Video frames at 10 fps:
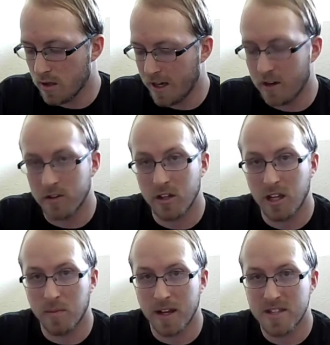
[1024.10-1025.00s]
layer
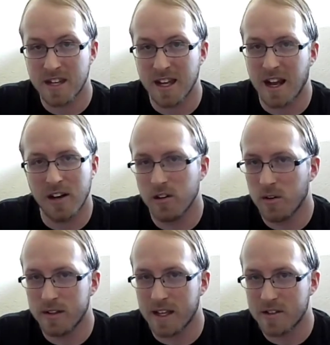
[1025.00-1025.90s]
underneath my skin. I don't know
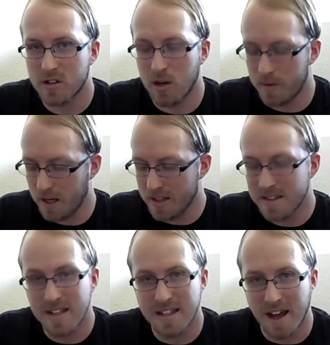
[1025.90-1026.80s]
what that's called, but I could
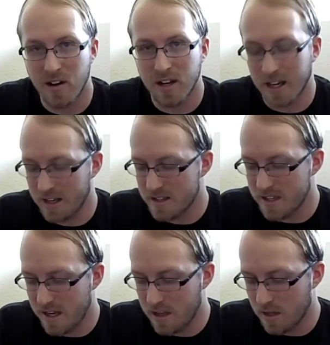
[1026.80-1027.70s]
see down, and I could
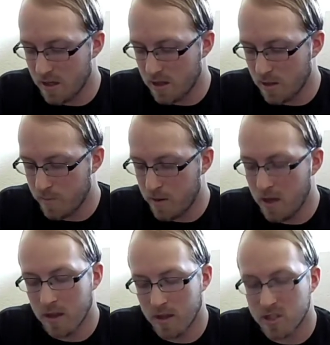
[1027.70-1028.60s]
see
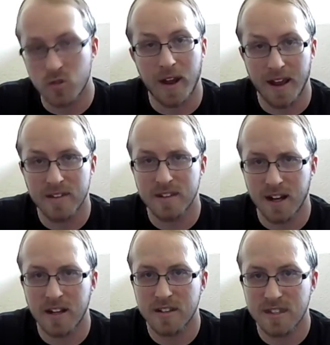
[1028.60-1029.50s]
the strands, and
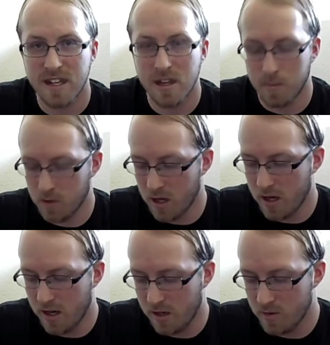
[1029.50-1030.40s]
I could see the
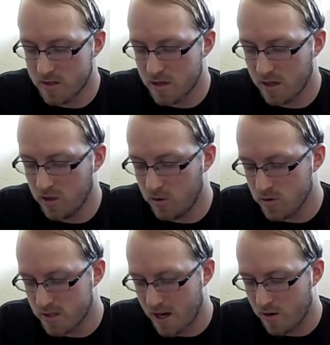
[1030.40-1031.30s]
blood, and it was starting to
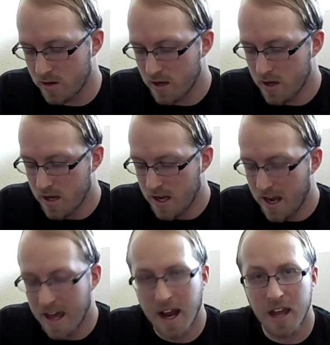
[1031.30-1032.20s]
ooze out.
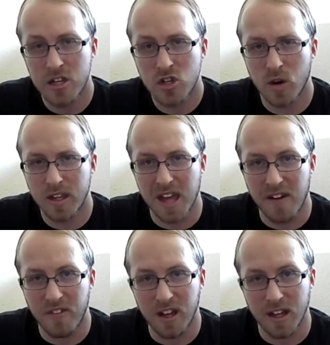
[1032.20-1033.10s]
And I enjoyed that
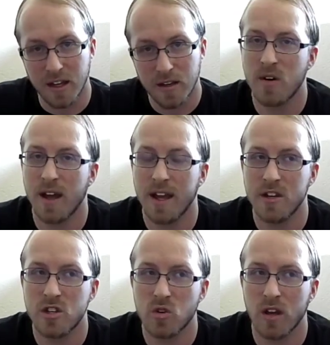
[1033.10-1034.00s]
feeling. I
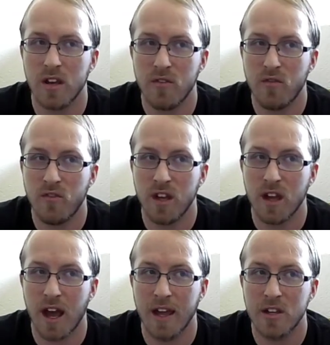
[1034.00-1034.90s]

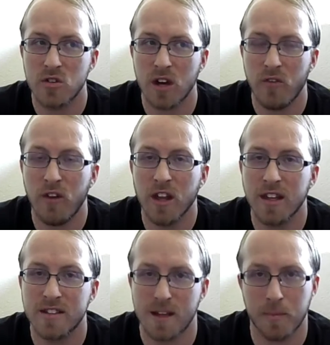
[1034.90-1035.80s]
enjoyed feeling
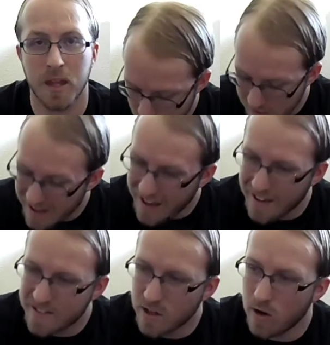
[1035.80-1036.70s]
something.
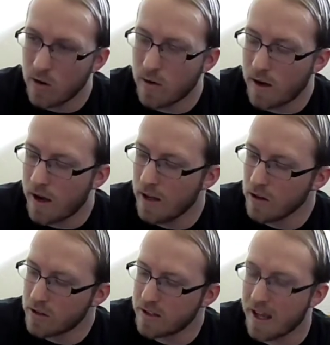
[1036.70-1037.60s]
And so I
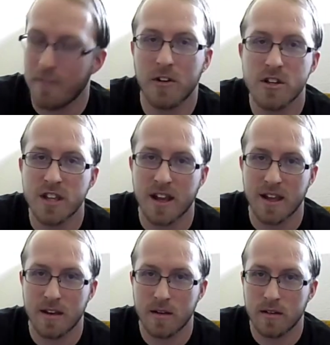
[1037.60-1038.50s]
looked at that for a second,
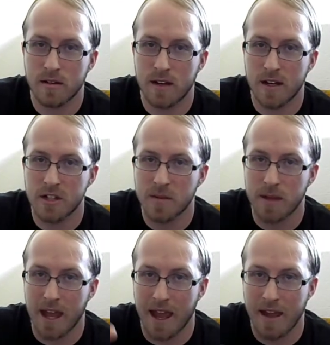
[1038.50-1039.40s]
and I took my
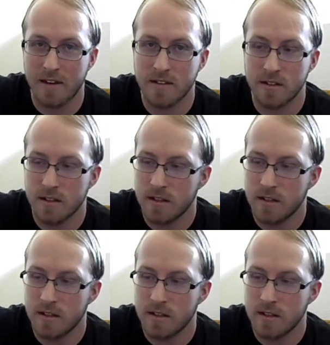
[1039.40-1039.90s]
hand,